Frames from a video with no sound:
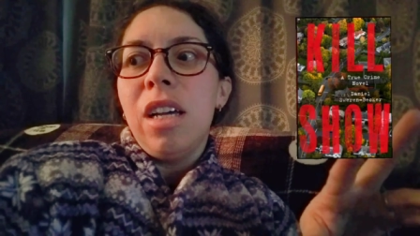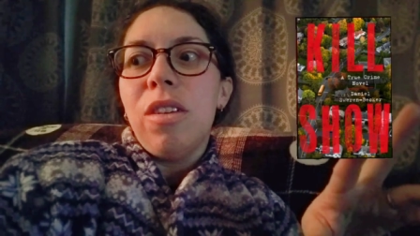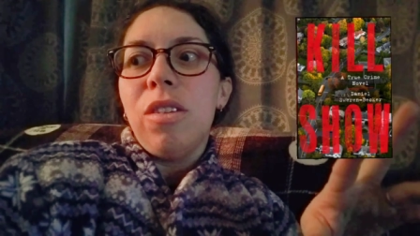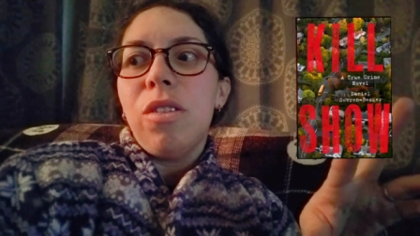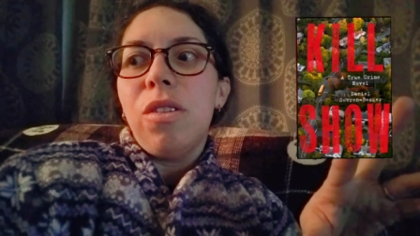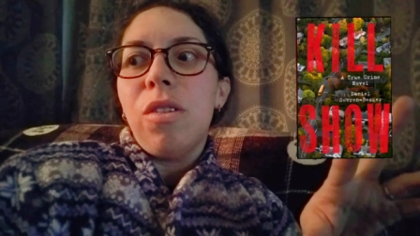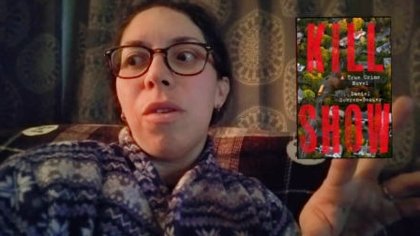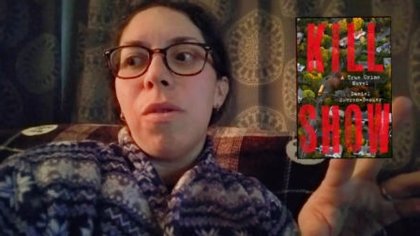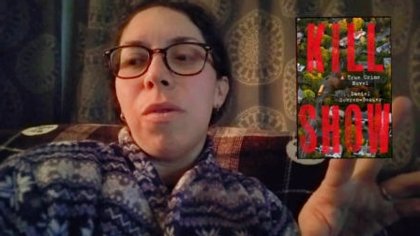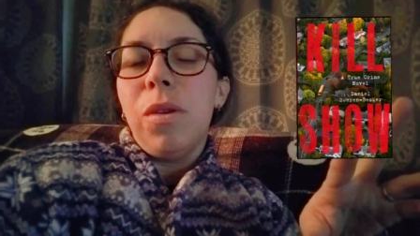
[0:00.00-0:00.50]

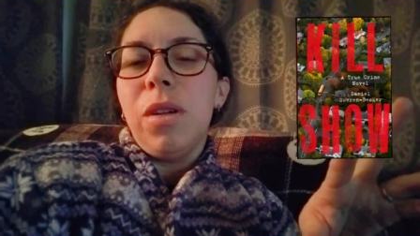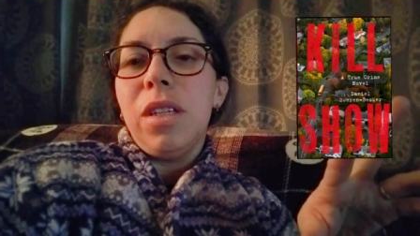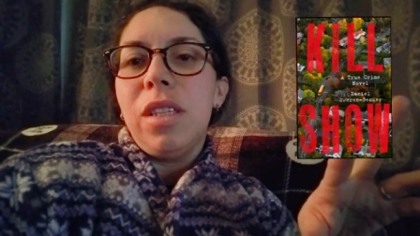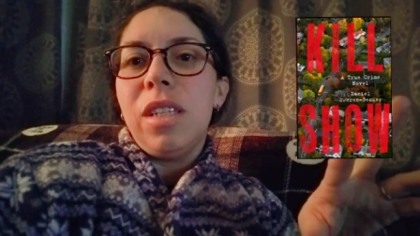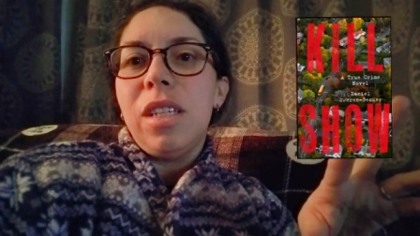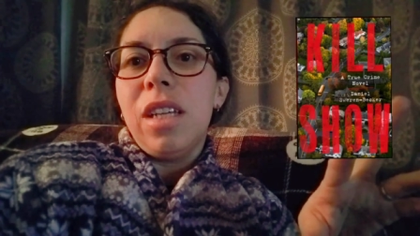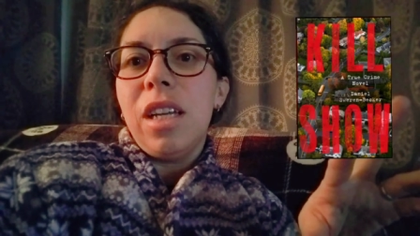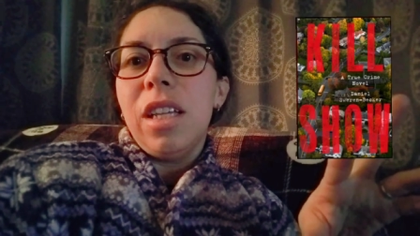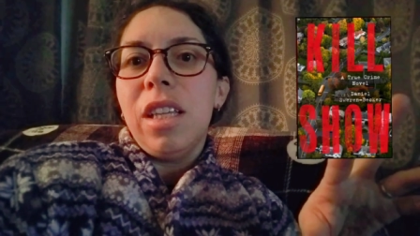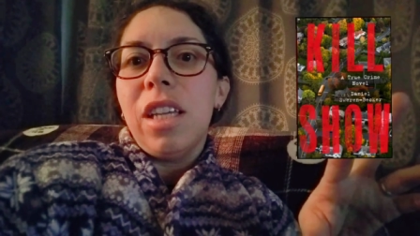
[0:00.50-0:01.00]
So
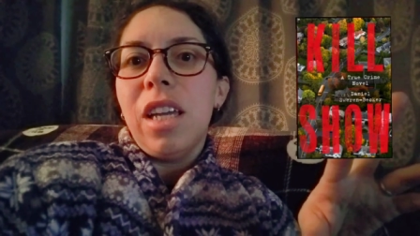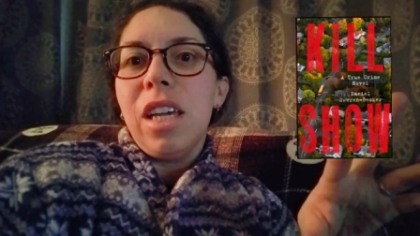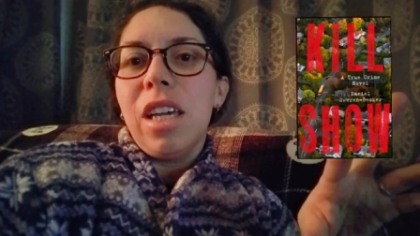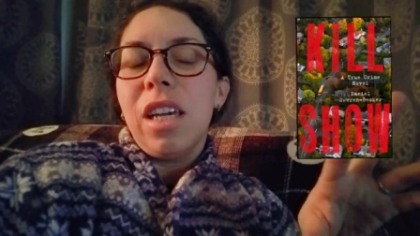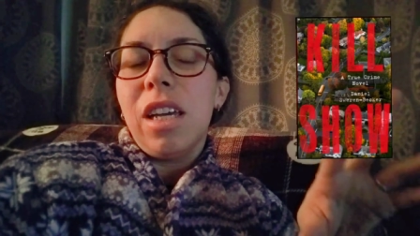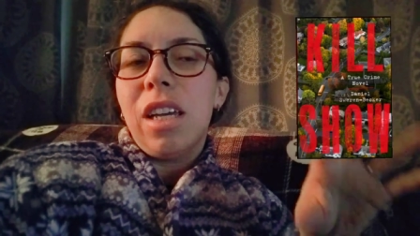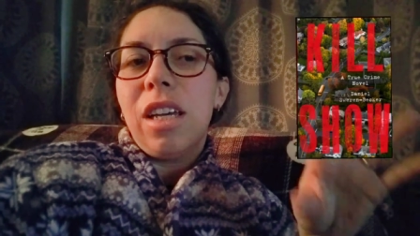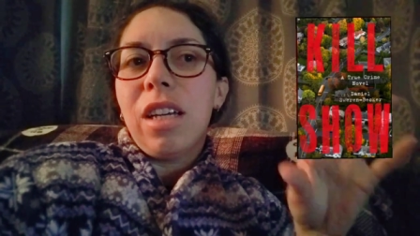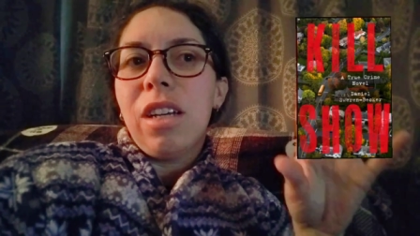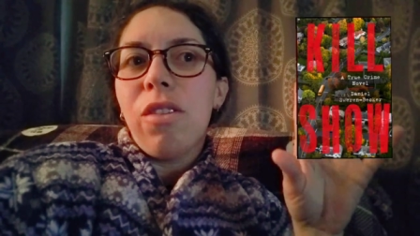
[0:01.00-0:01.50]
it's in
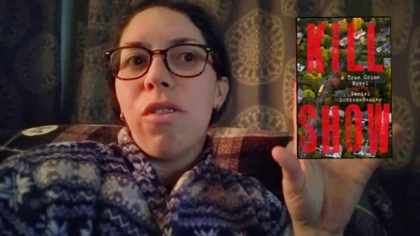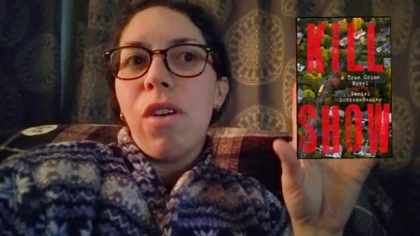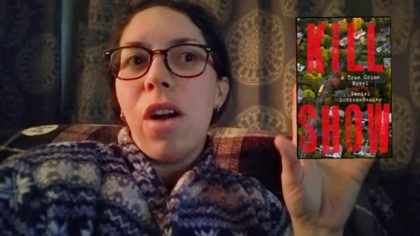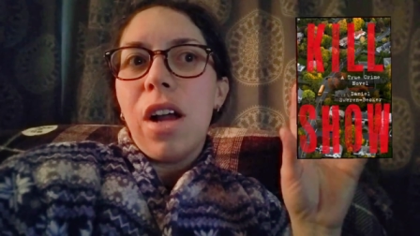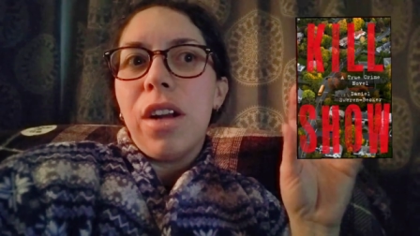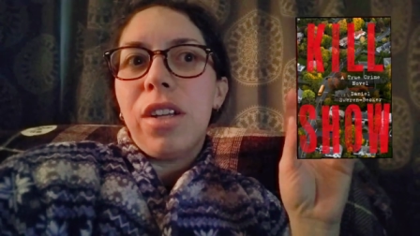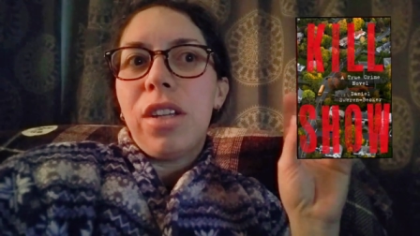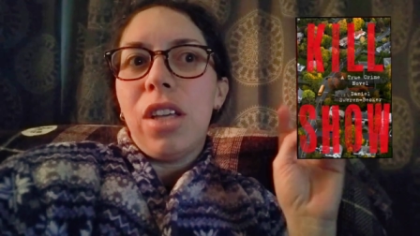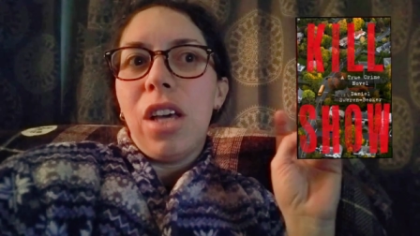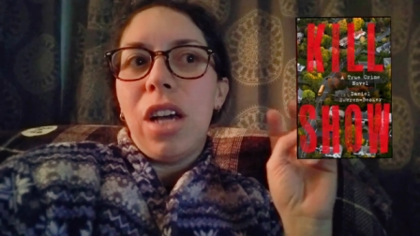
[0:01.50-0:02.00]
like a
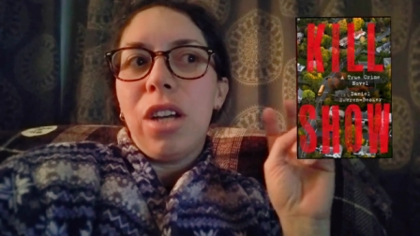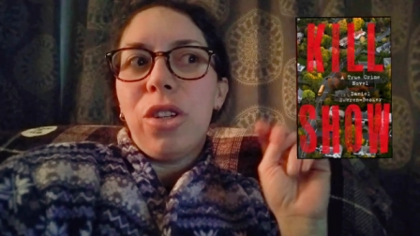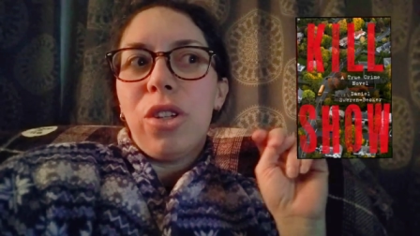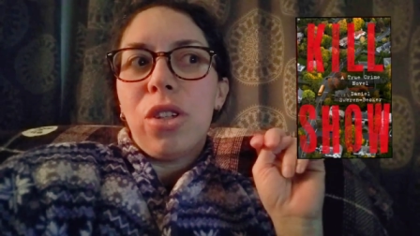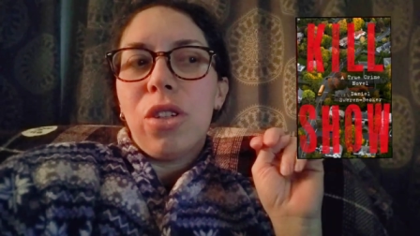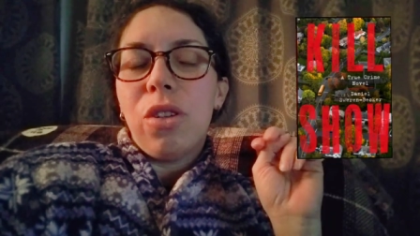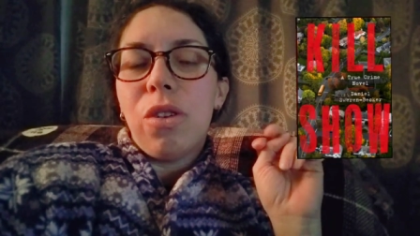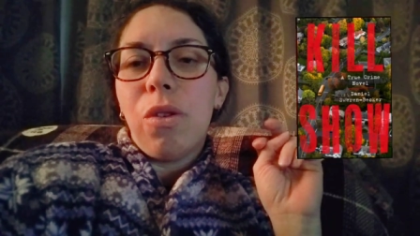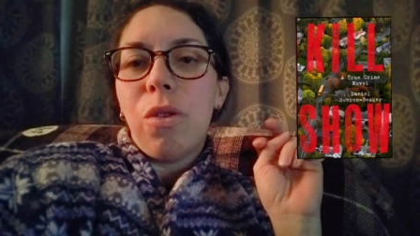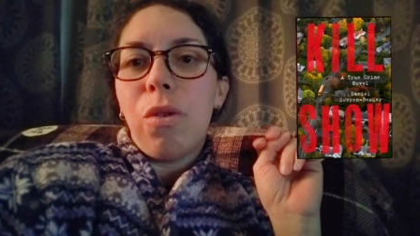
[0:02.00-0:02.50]

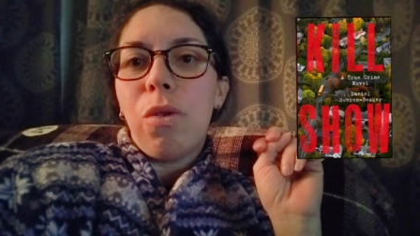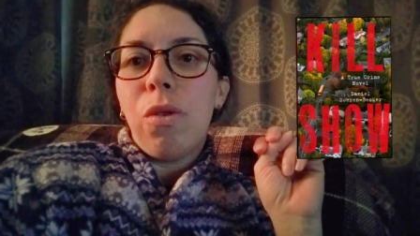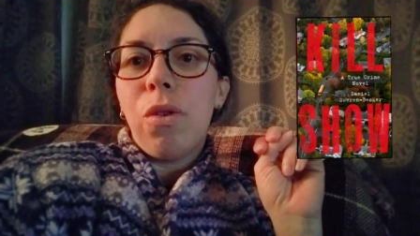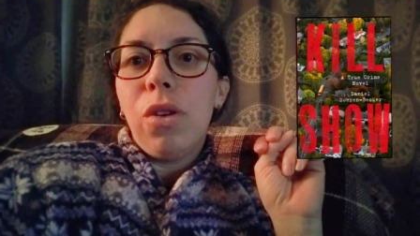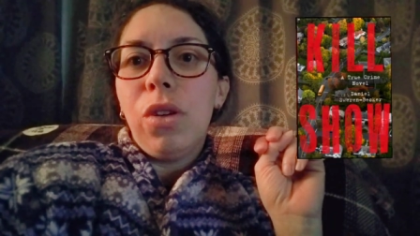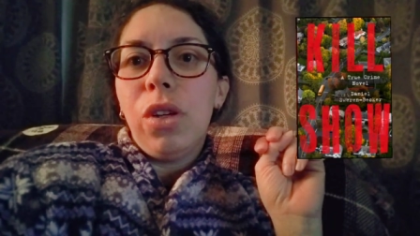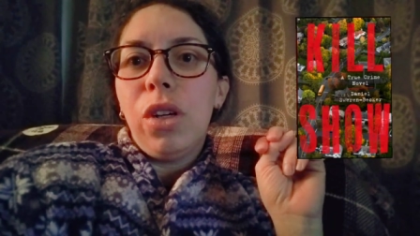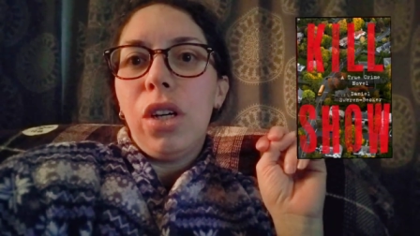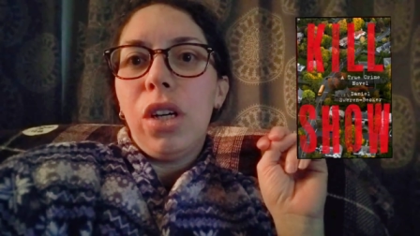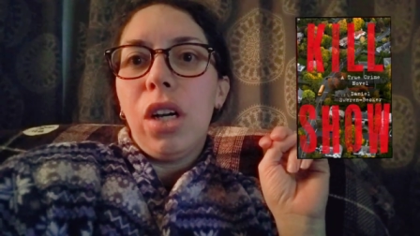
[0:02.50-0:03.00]
chronological
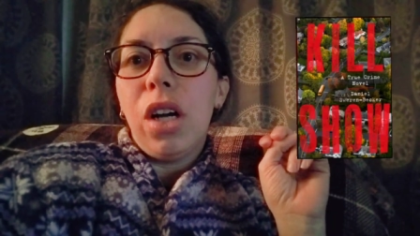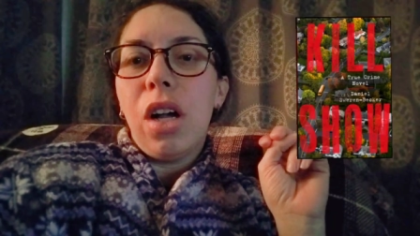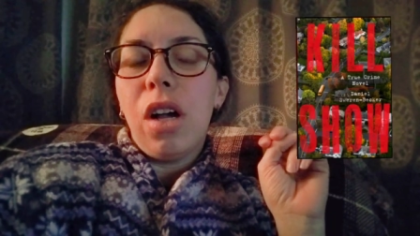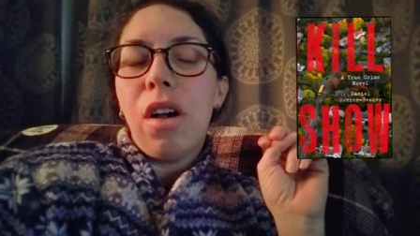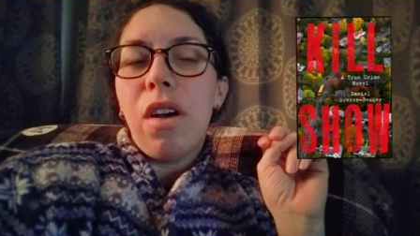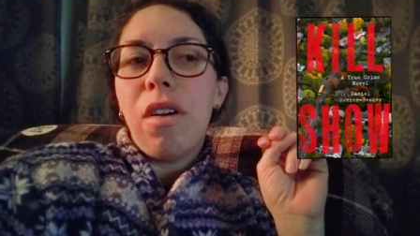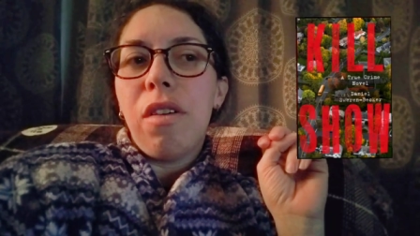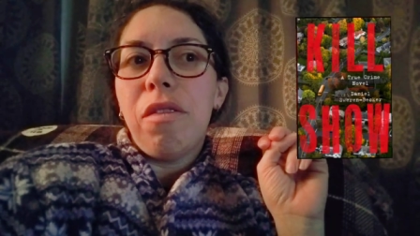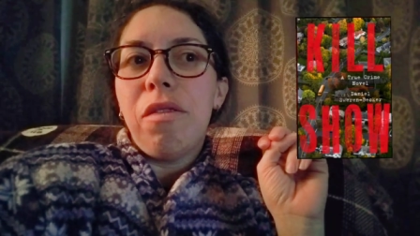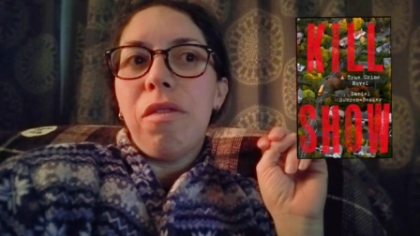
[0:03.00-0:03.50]
order
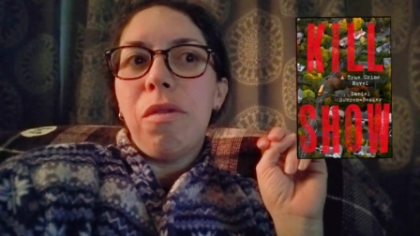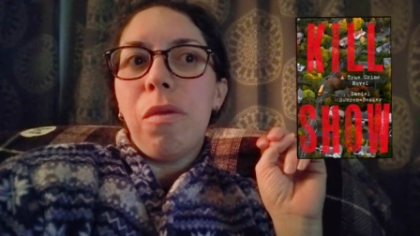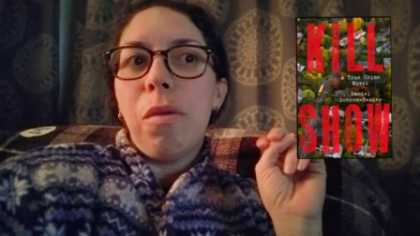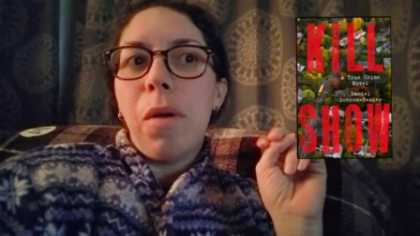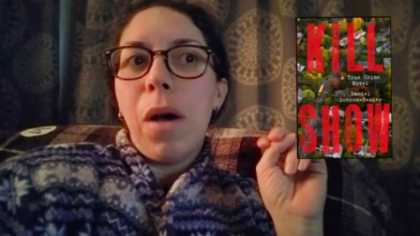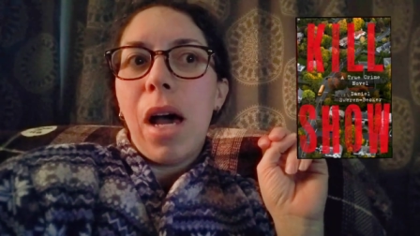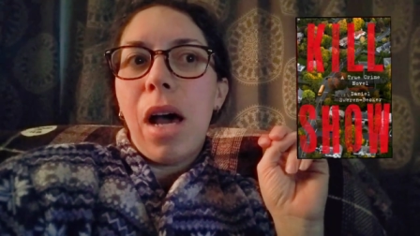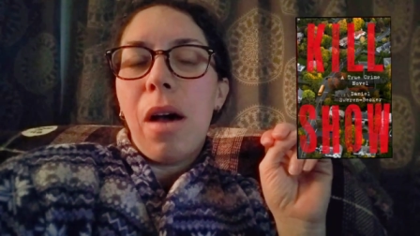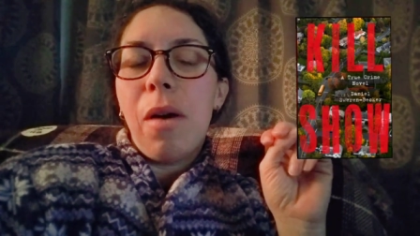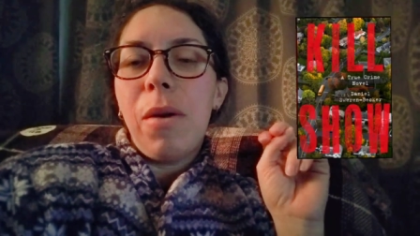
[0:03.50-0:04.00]
of
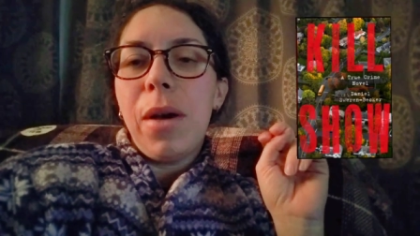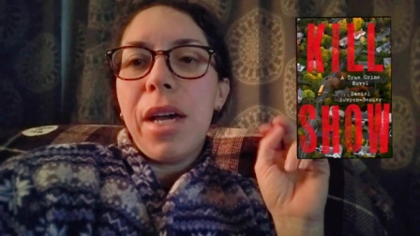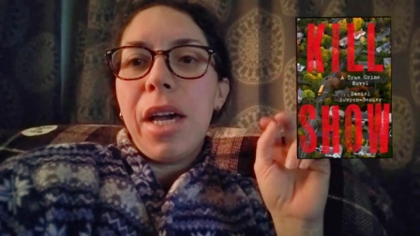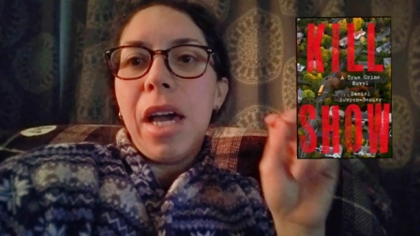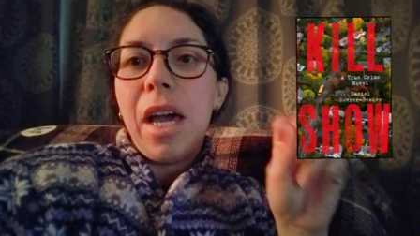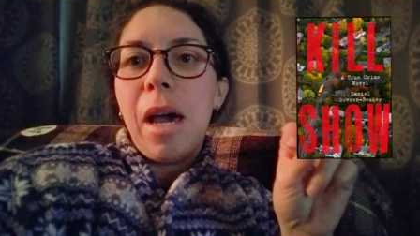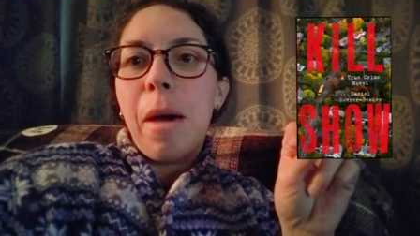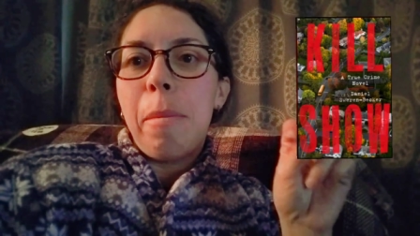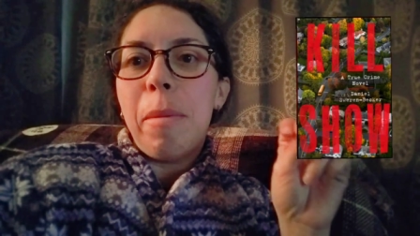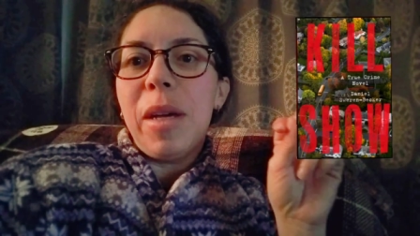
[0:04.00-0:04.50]
how it
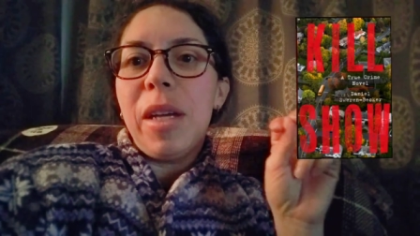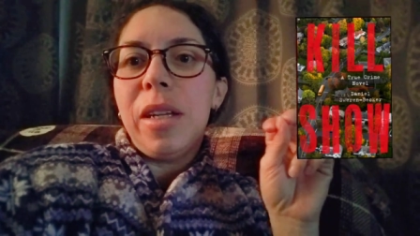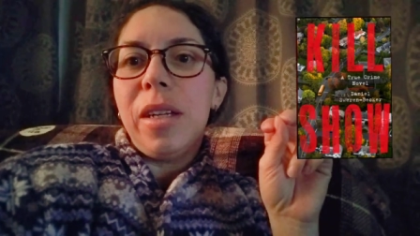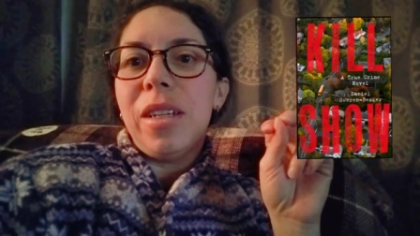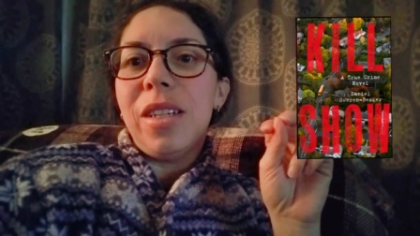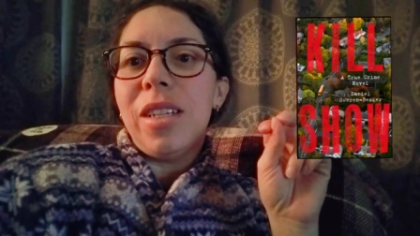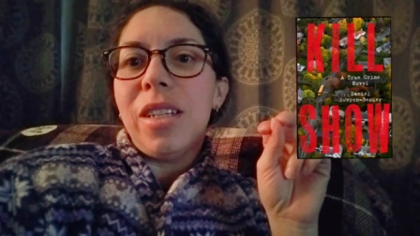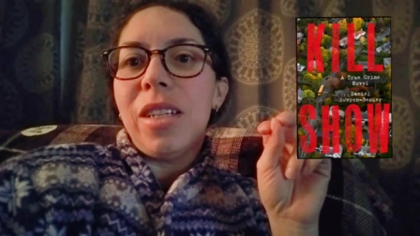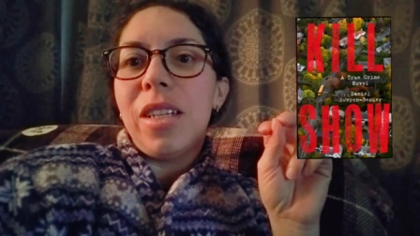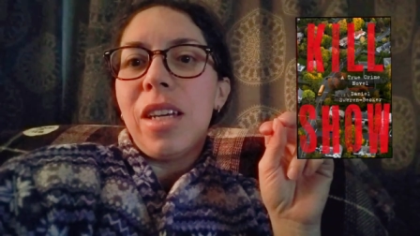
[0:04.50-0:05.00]

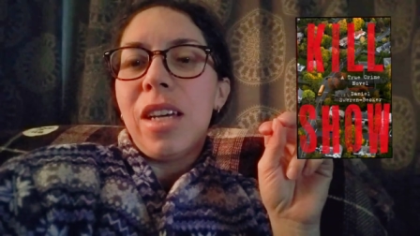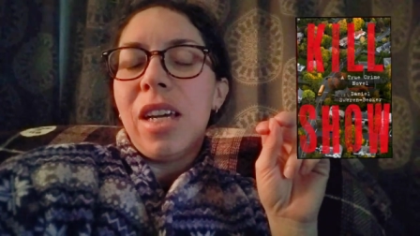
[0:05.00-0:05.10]
happened